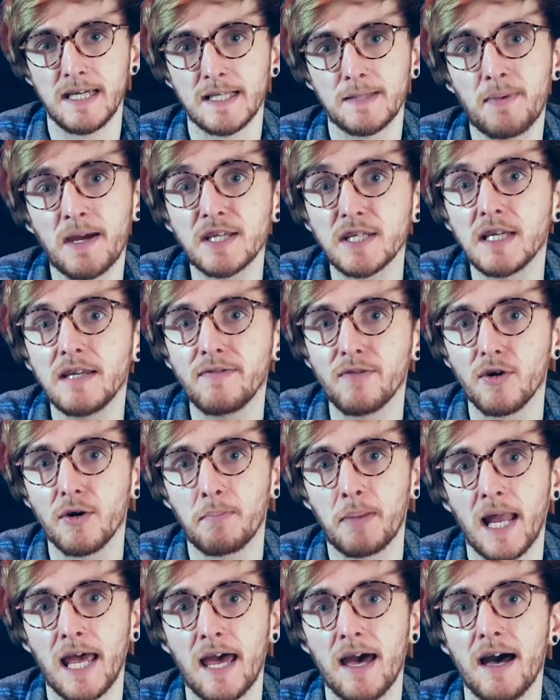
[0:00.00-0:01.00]
especially for a
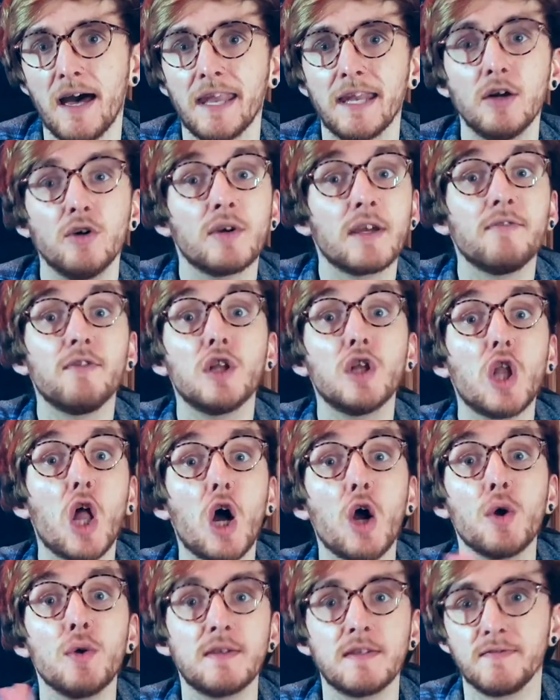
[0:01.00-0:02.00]
player, and it will give you
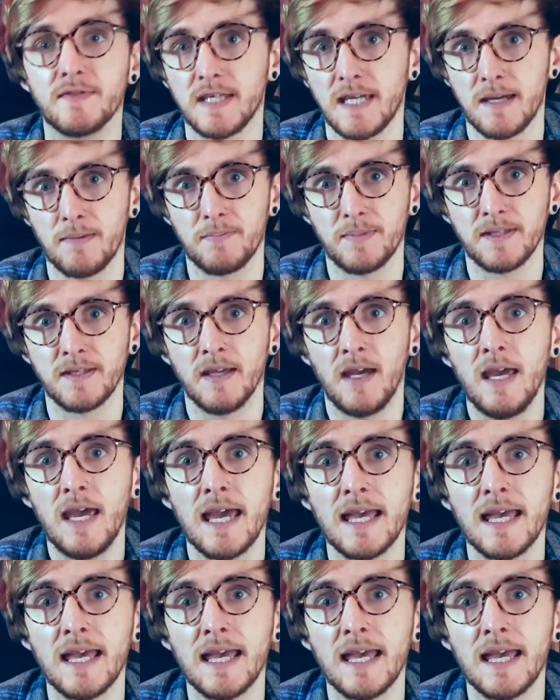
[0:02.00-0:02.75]
loads of tips.